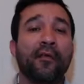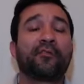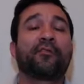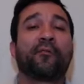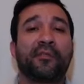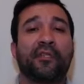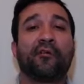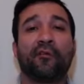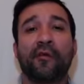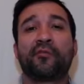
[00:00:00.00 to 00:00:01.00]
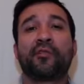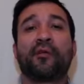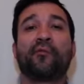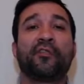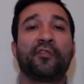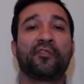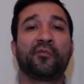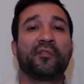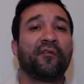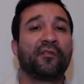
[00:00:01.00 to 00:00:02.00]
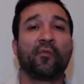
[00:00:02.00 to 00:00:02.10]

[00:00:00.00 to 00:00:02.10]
So the material I'm sharing with you specific